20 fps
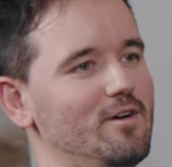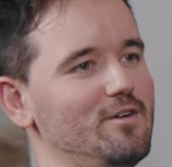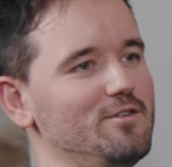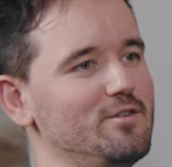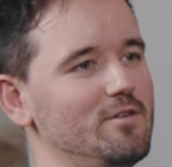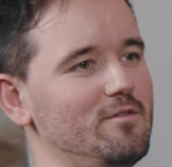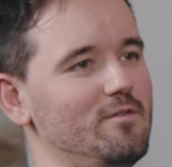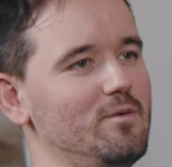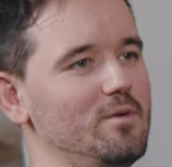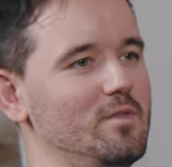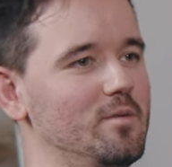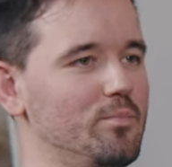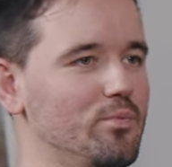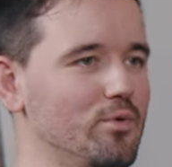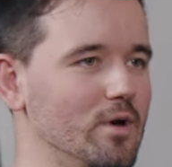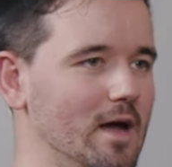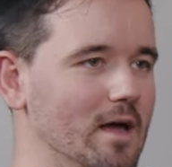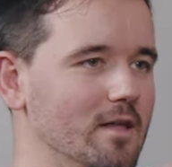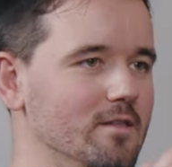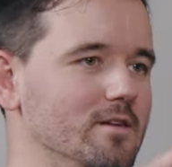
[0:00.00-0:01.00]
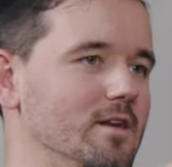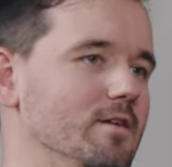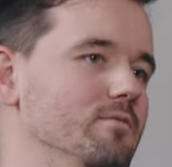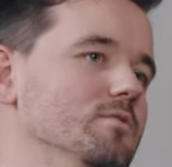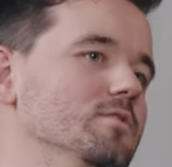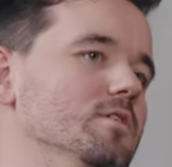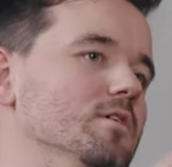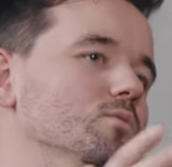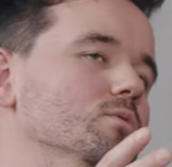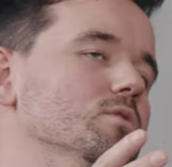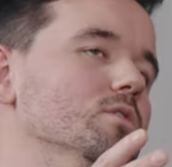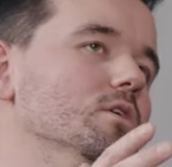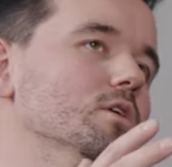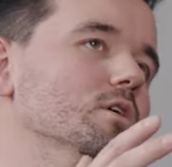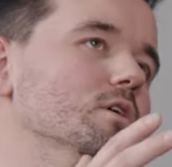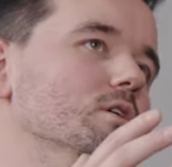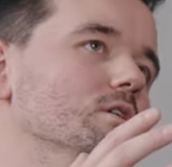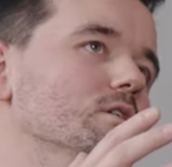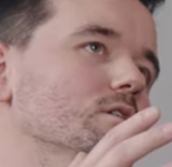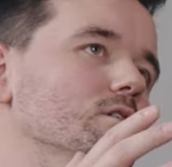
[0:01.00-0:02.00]
version of it with the brand and everything. Yeah.
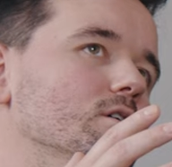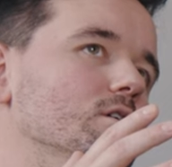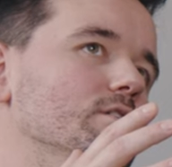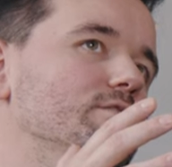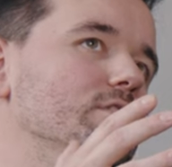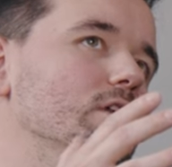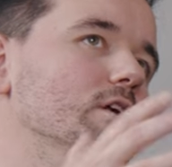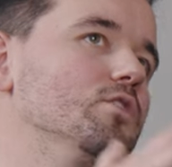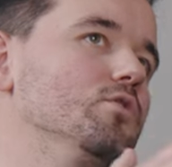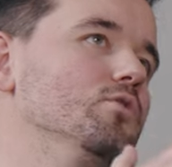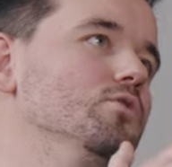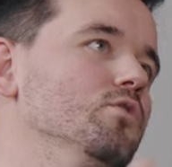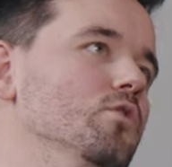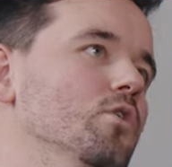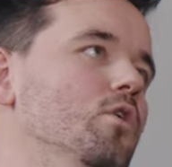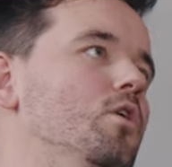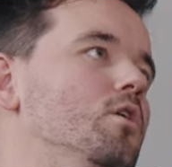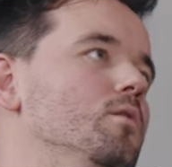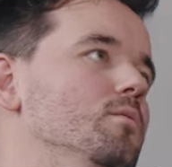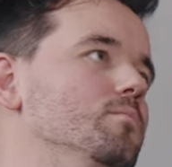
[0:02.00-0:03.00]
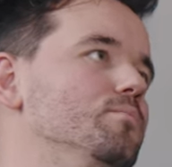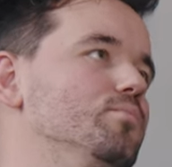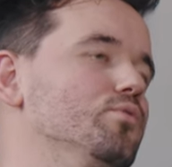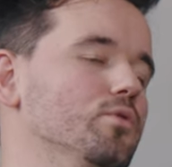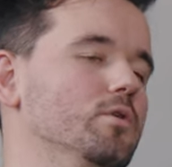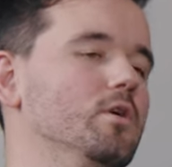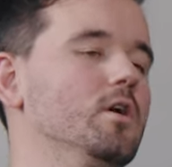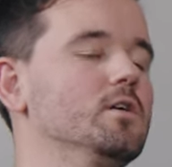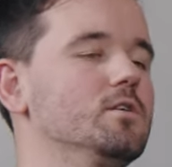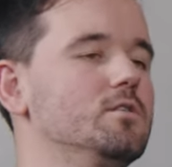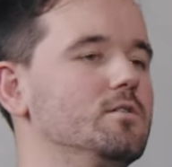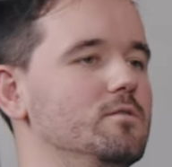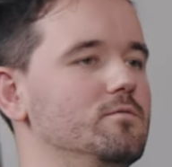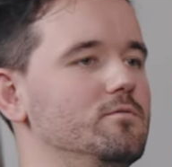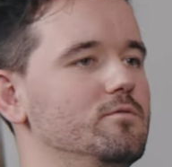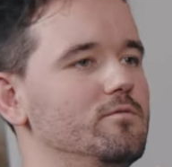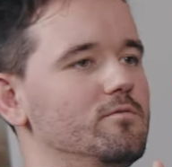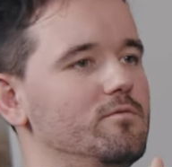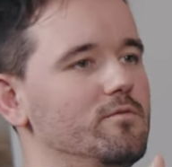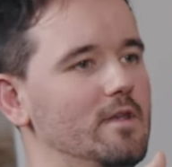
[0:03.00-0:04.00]
I feel like you're not product
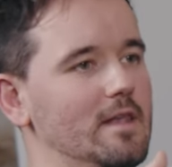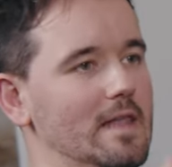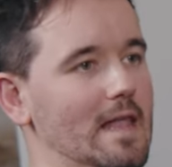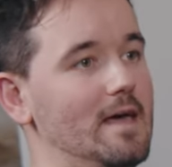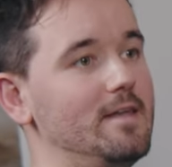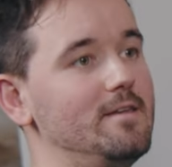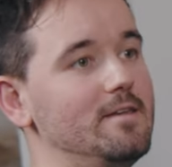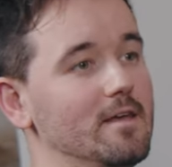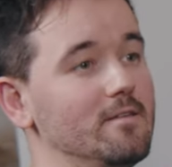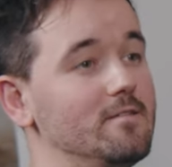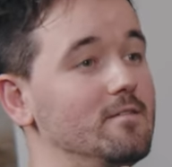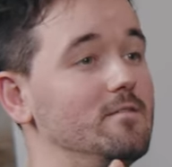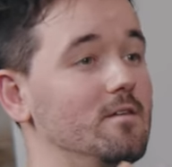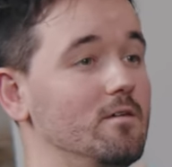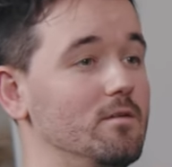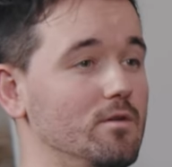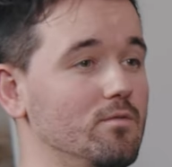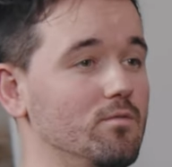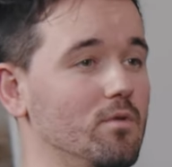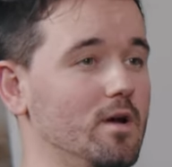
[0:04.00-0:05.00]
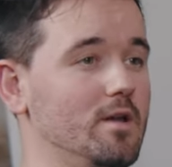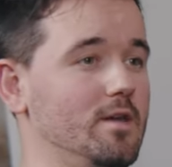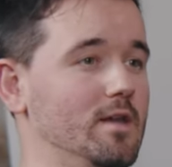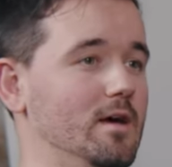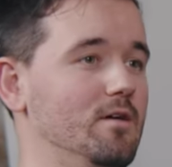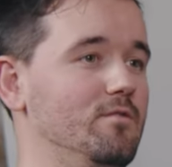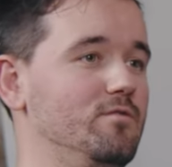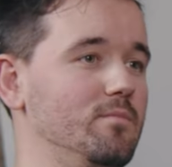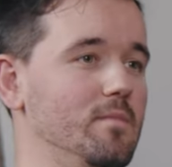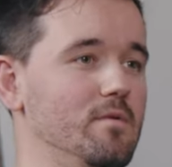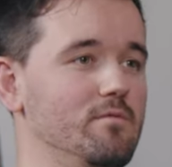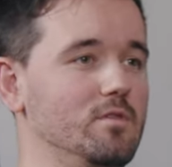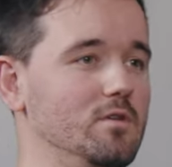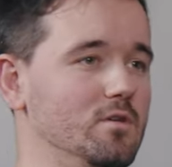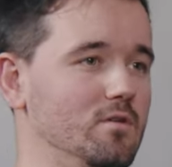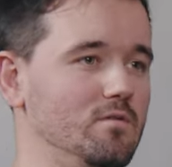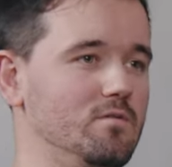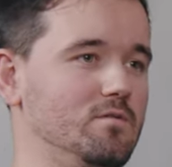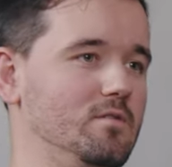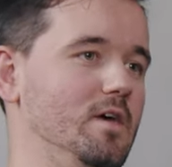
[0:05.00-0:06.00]
led necessarily right now from everything
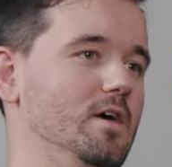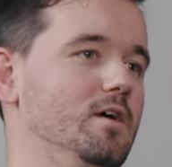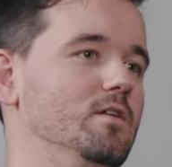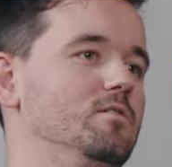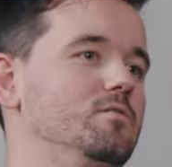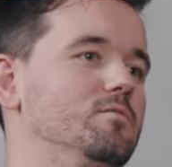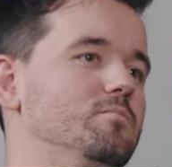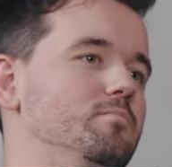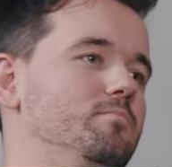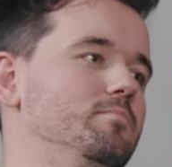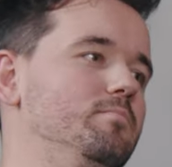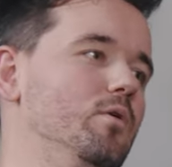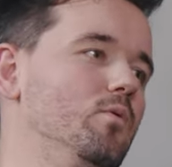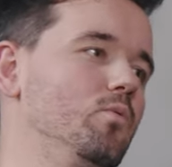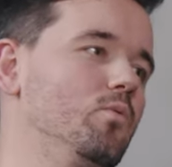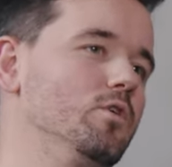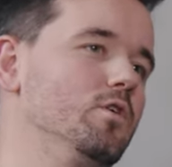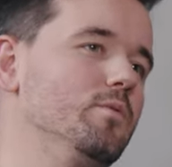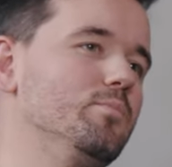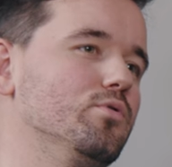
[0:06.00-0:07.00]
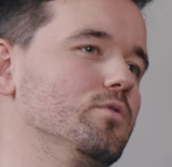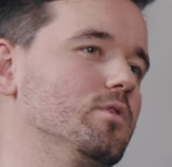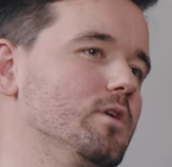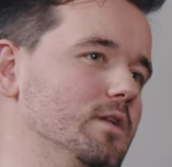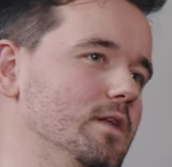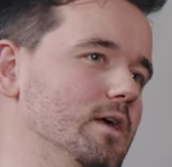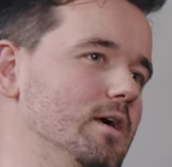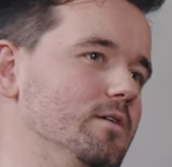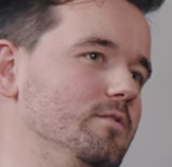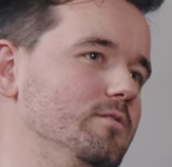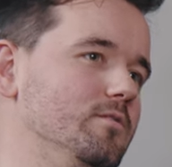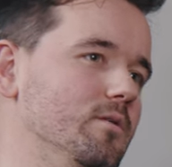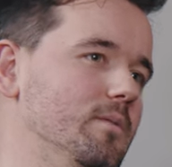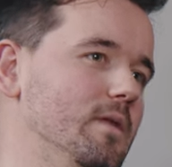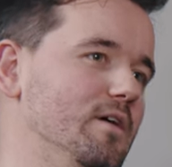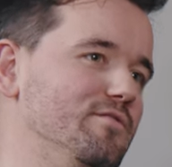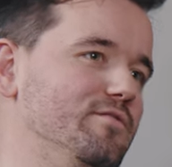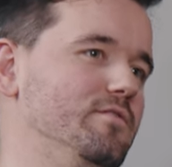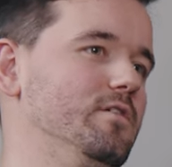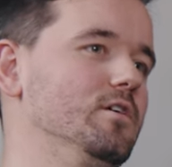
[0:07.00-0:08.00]
you said, mm. but were you product led on
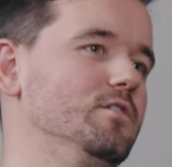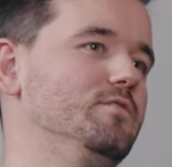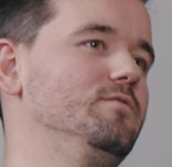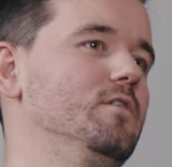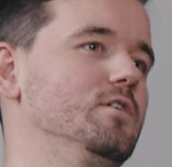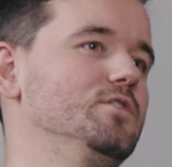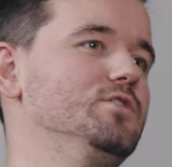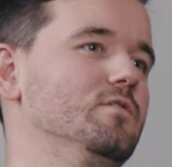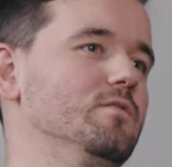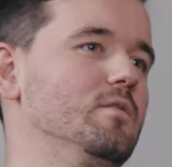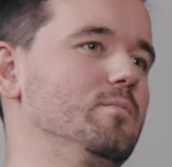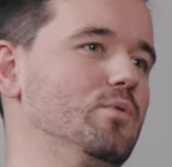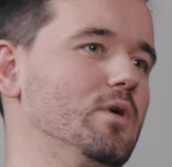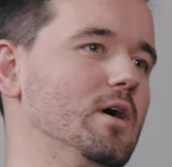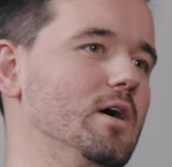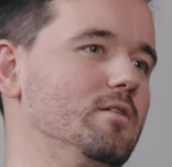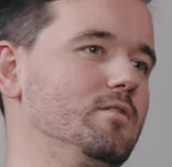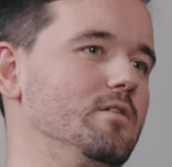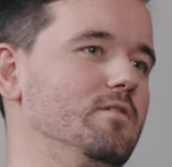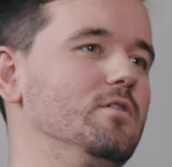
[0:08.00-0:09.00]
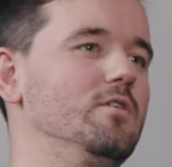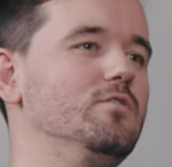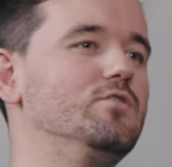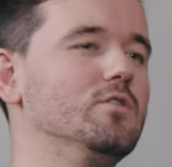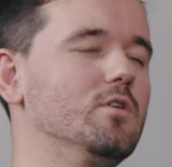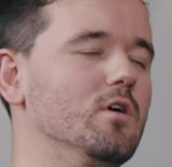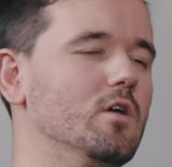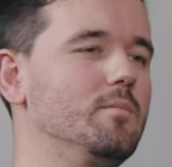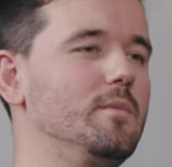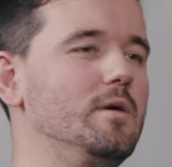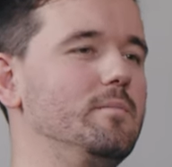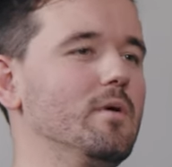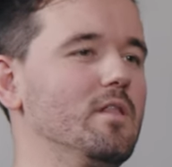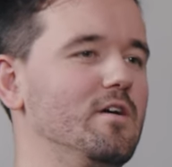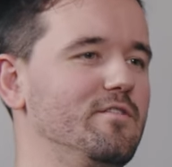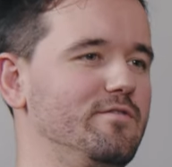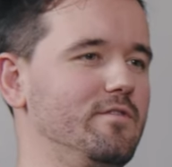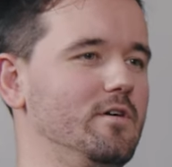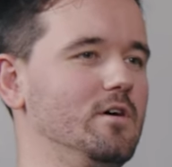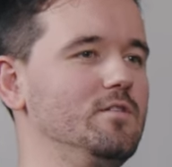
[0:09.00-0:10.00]
that first version of the brand? Do you, do you know what I mean by
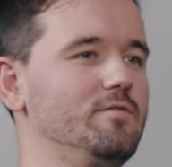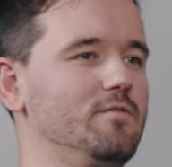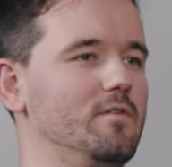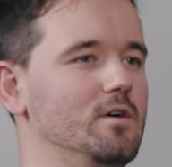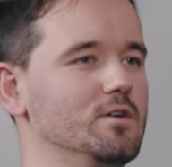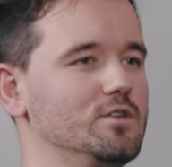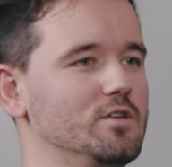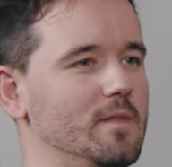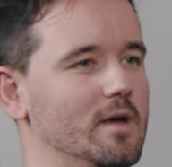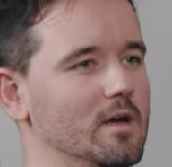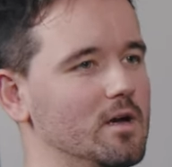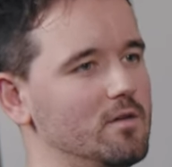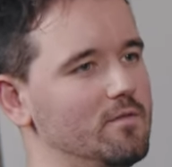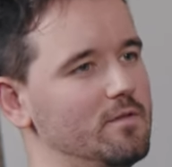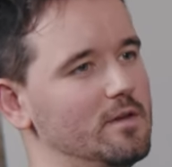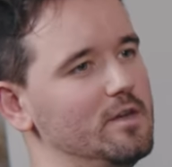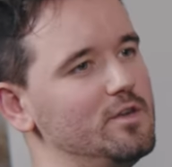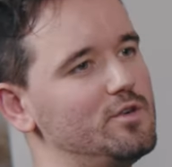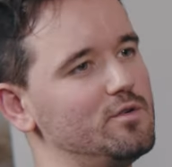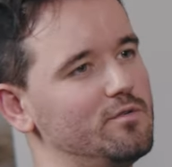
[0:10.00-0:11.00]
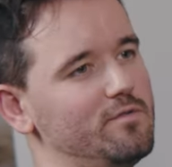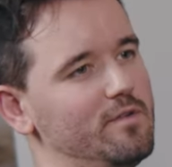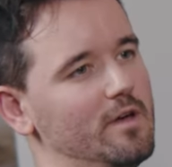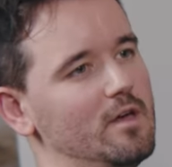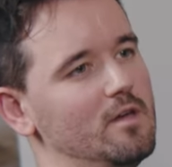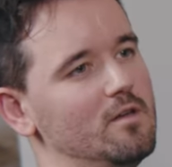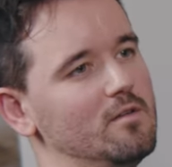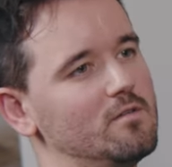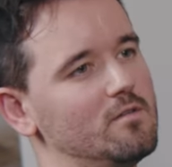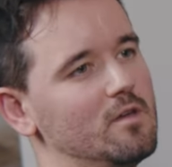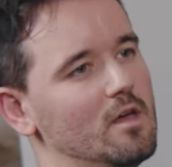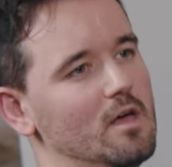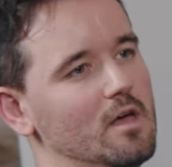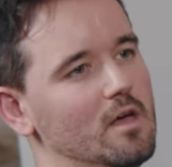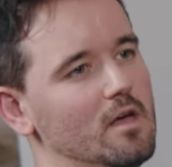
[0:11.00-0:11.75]
that first version, mm. that kind of hmm. initial phase?